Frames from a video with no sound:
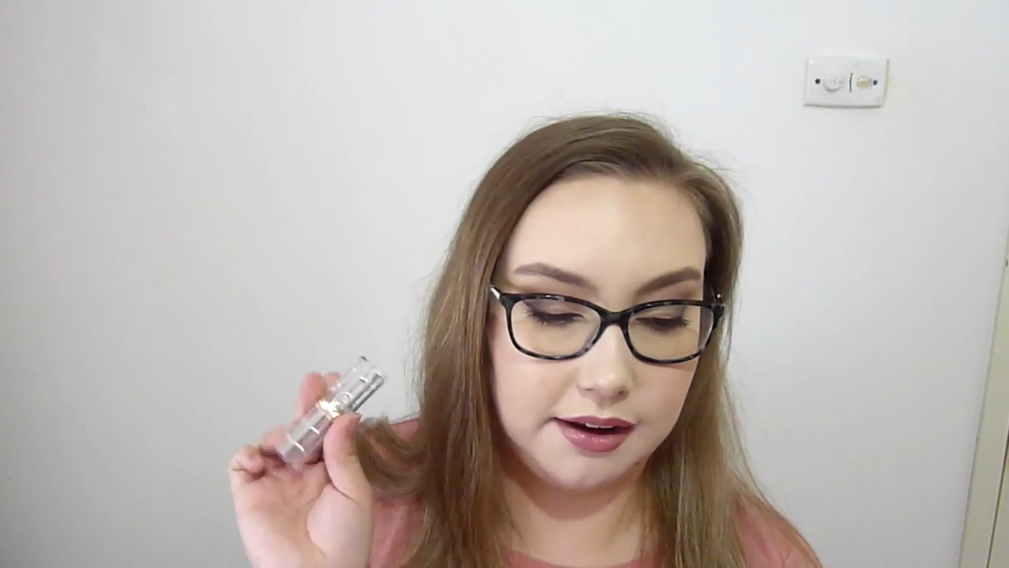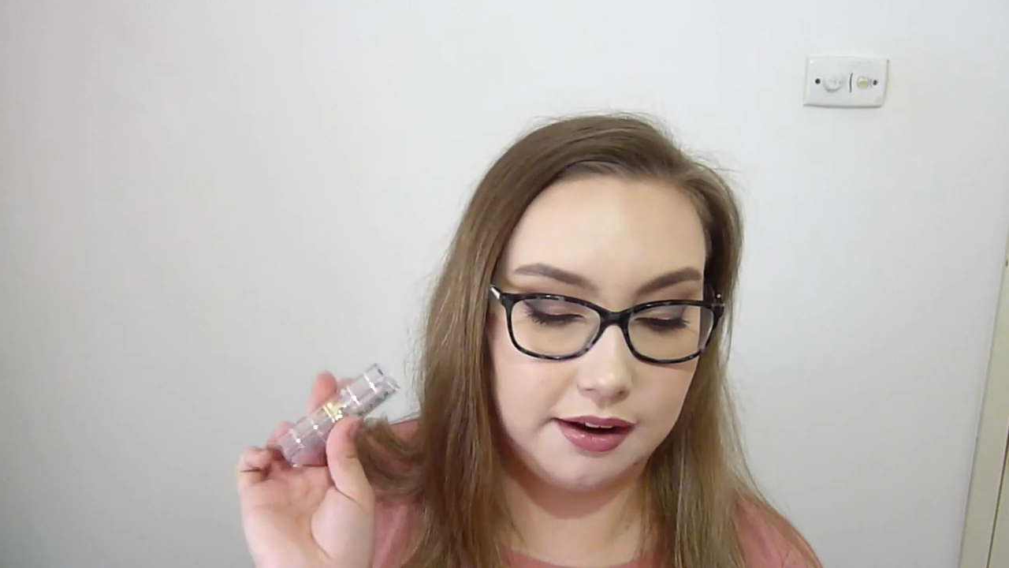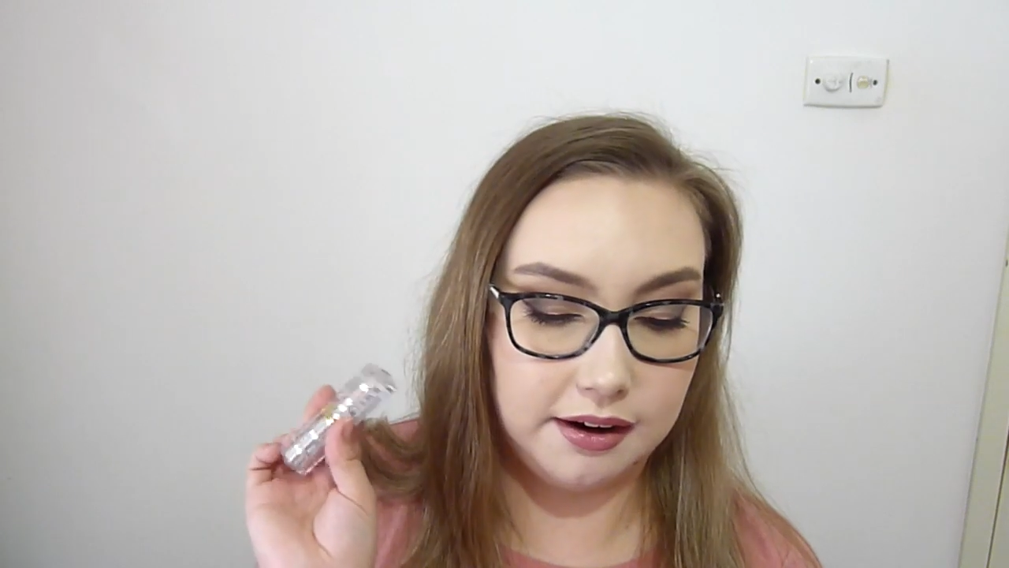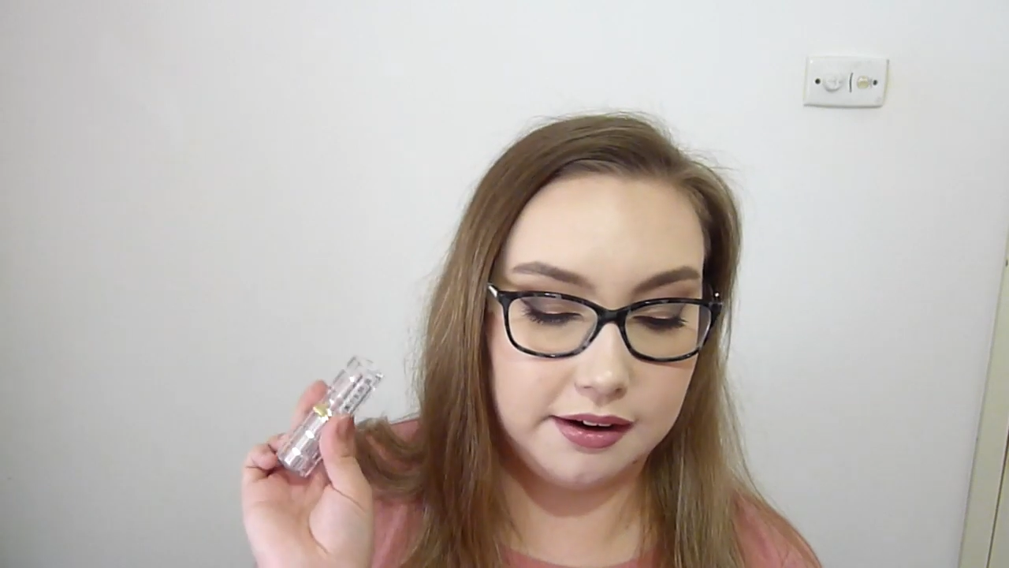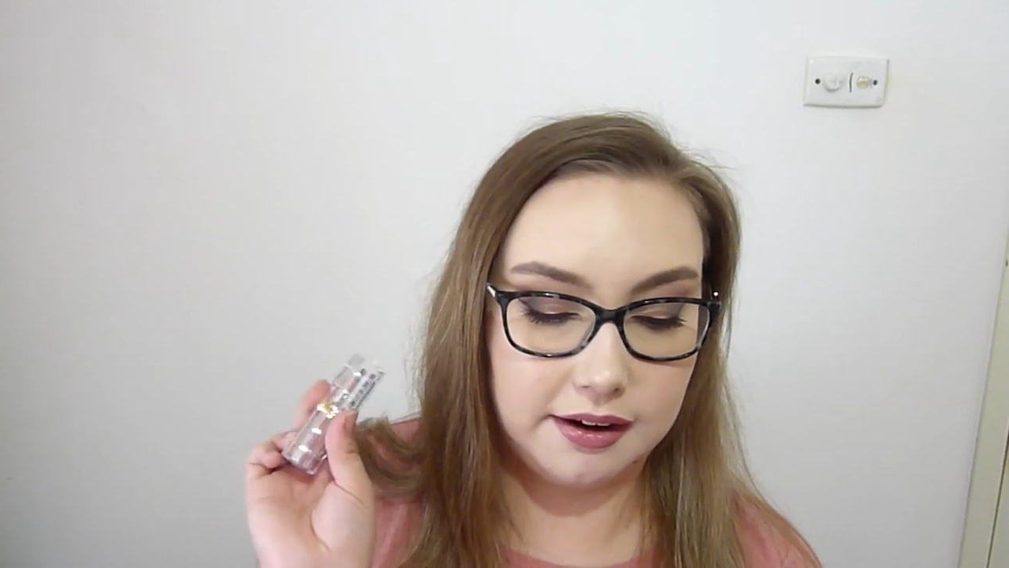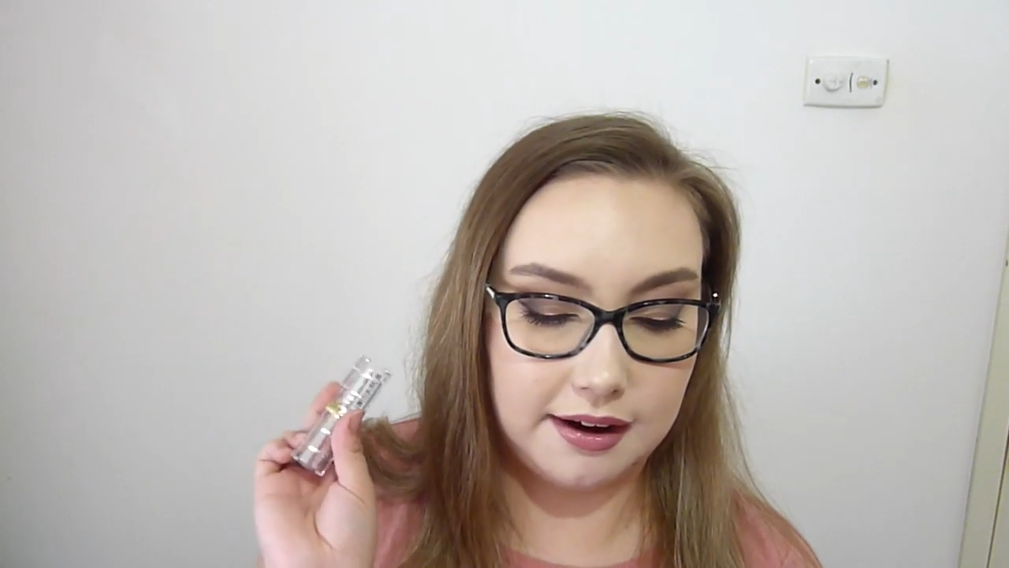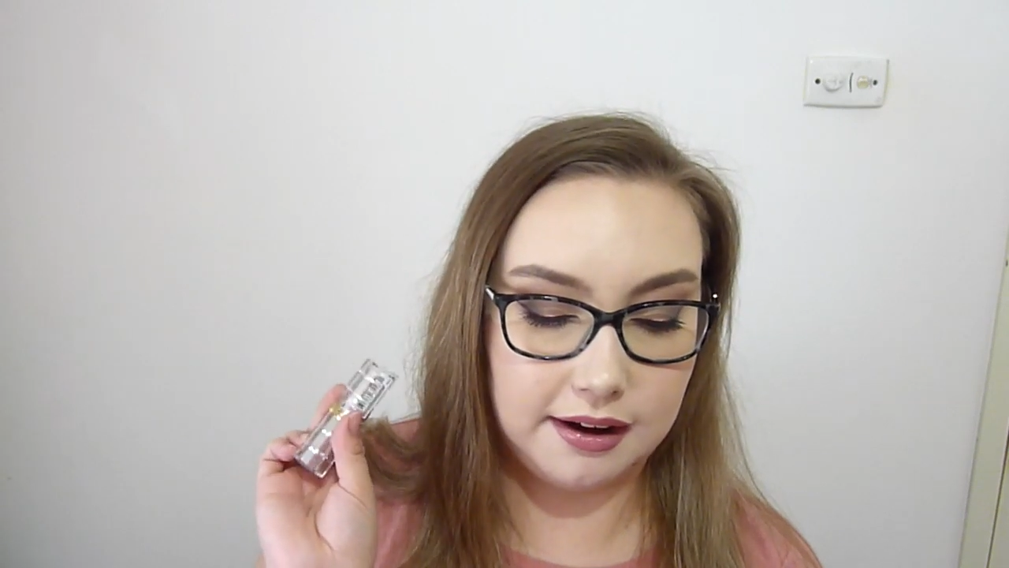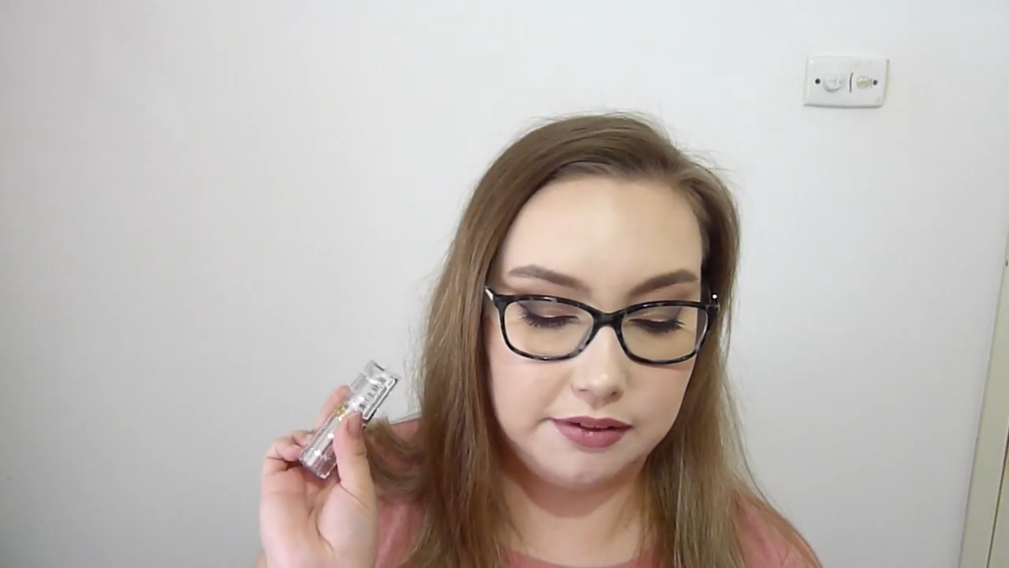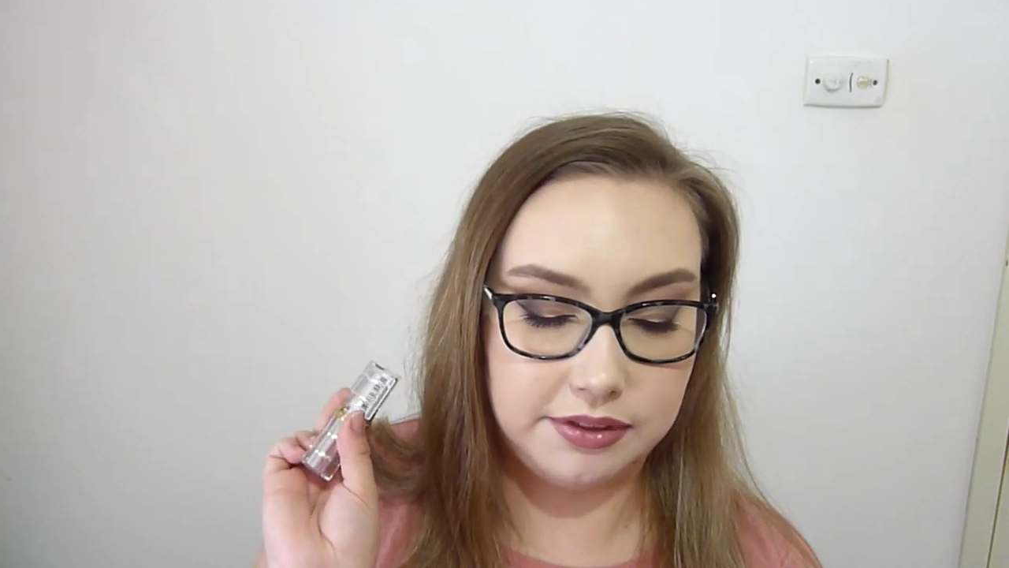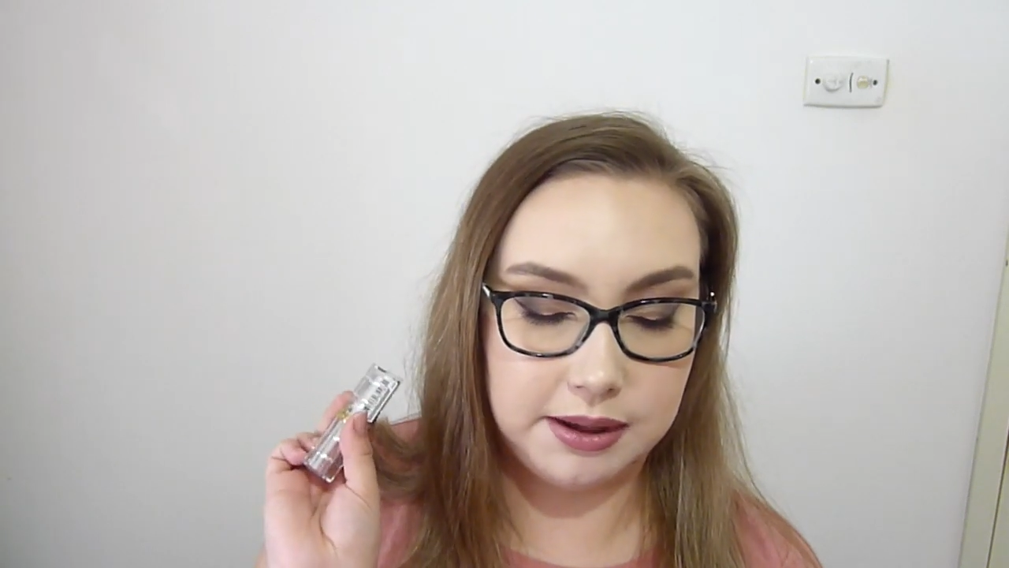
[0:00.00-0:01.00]
And I
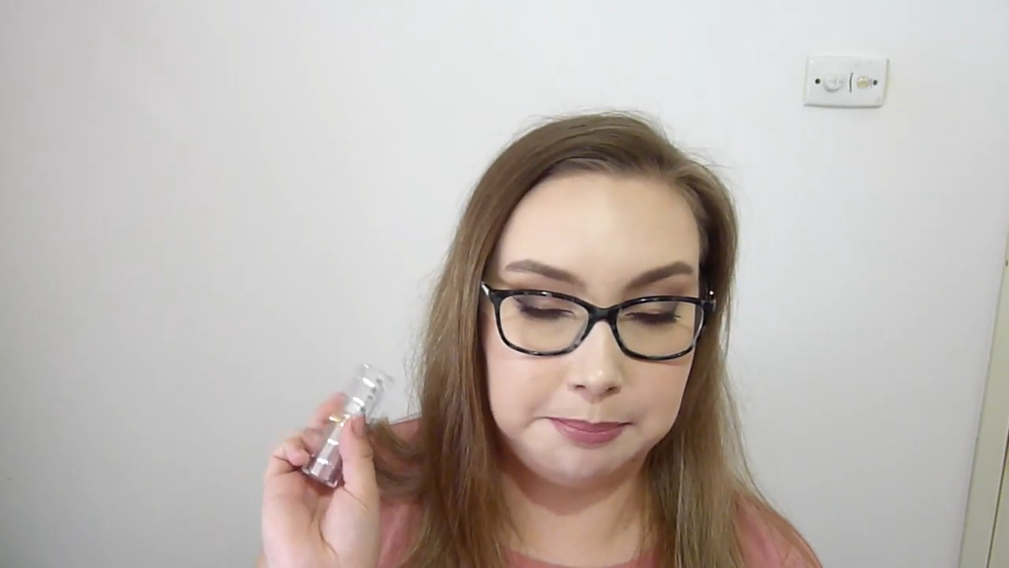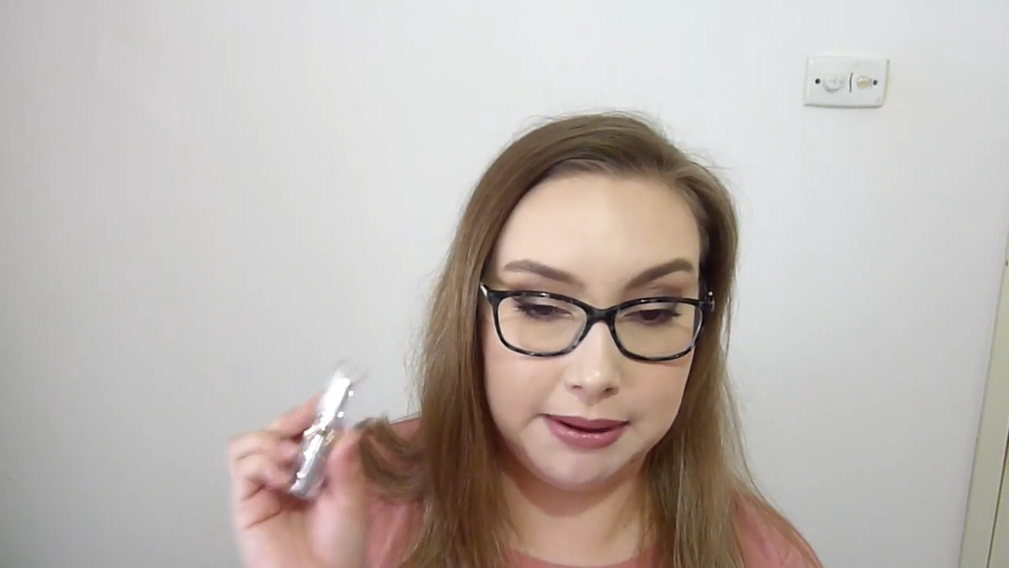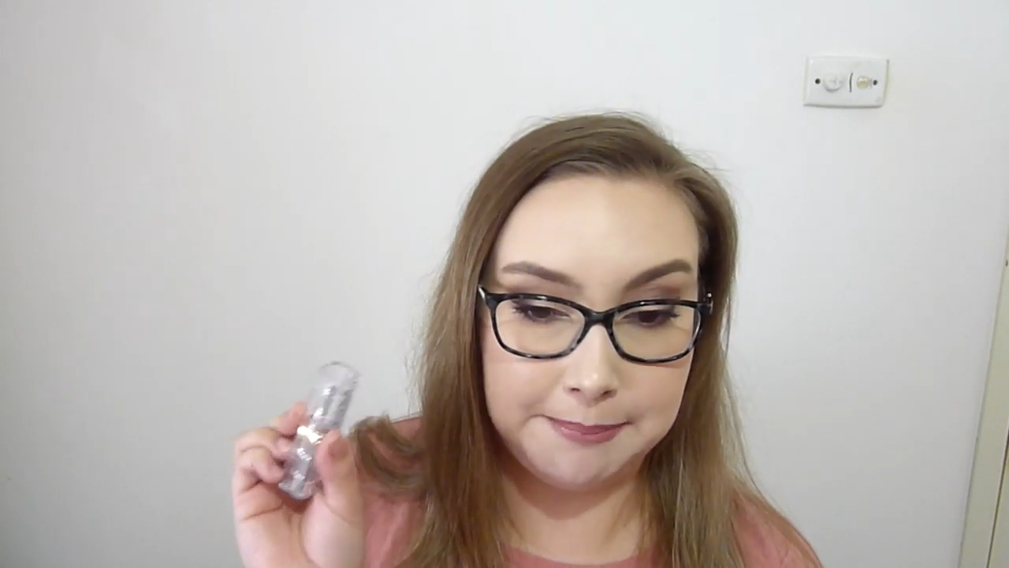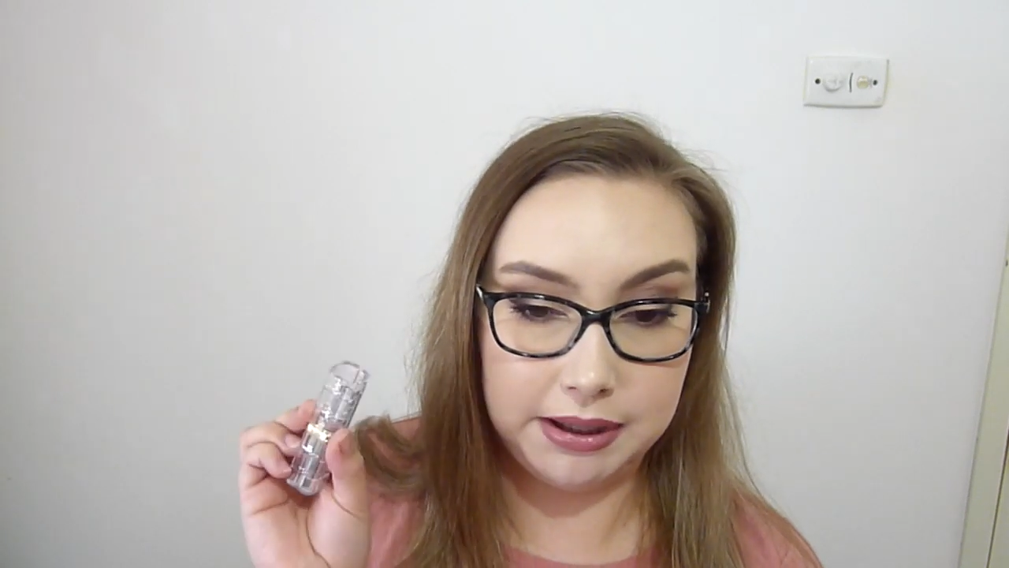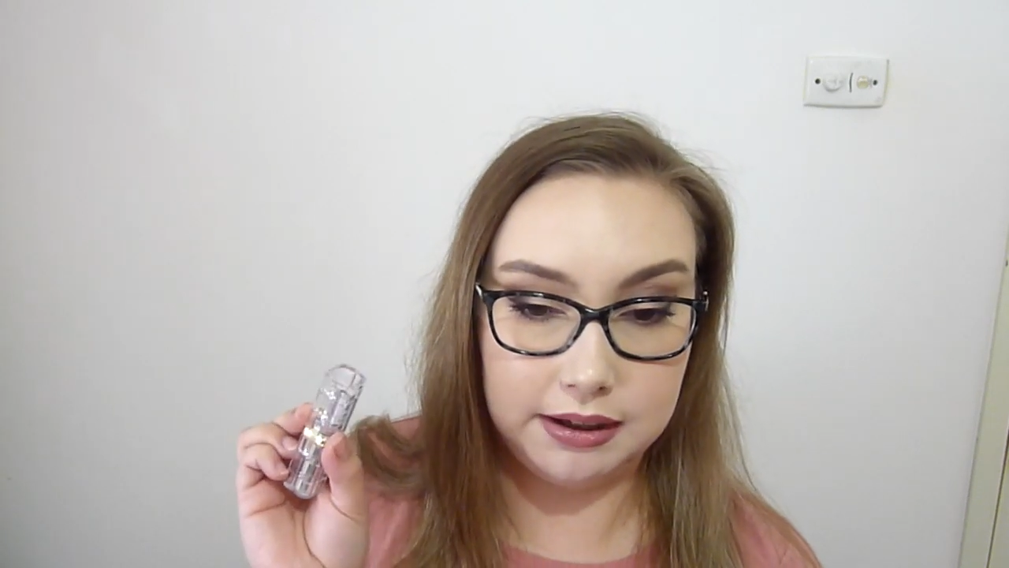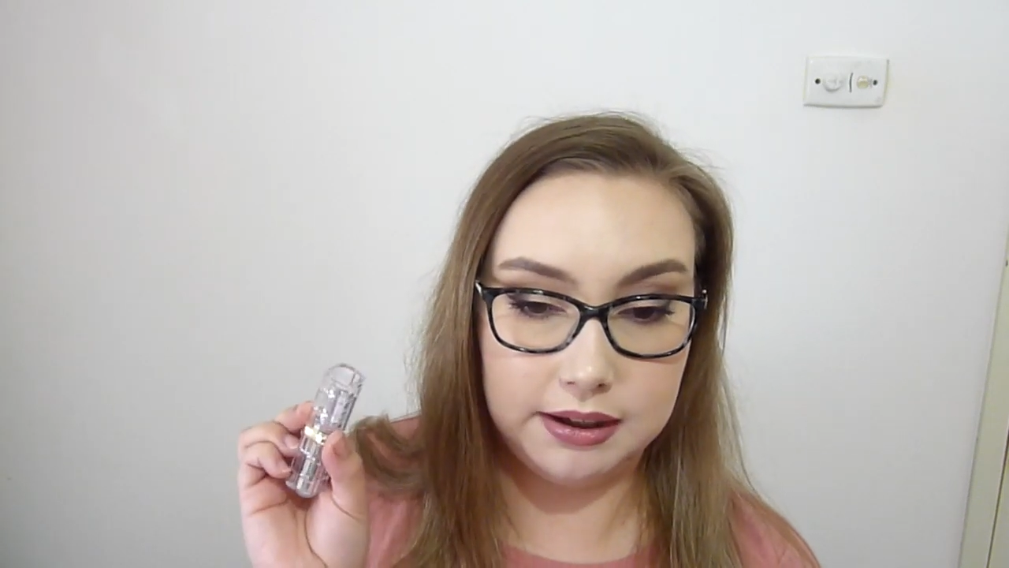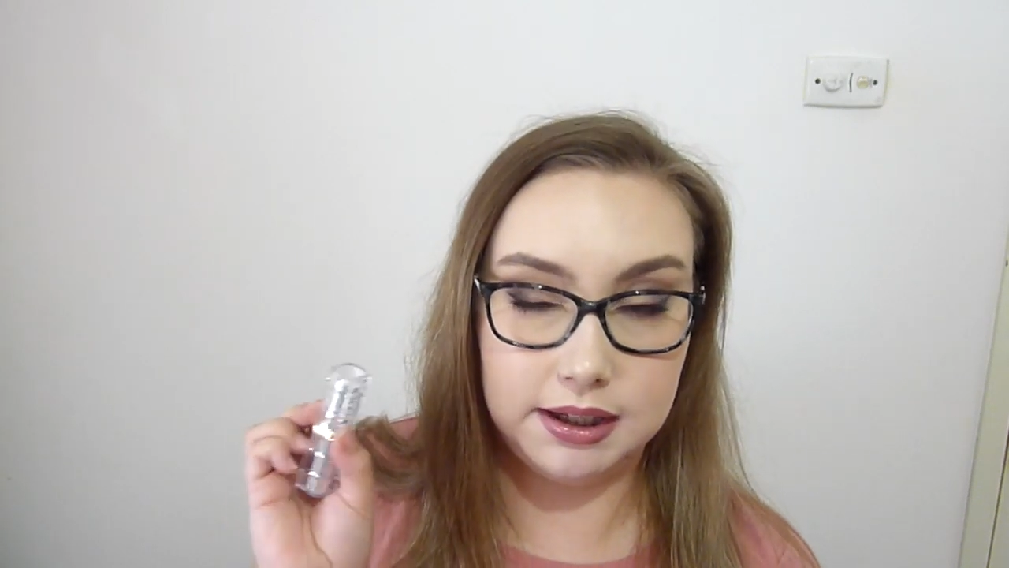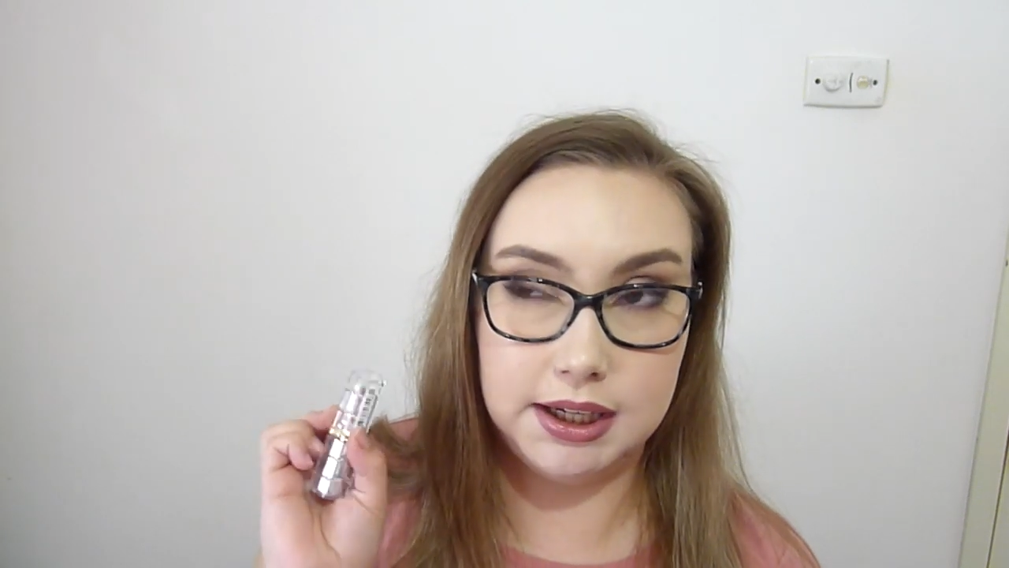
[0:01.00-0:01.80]
have the plumping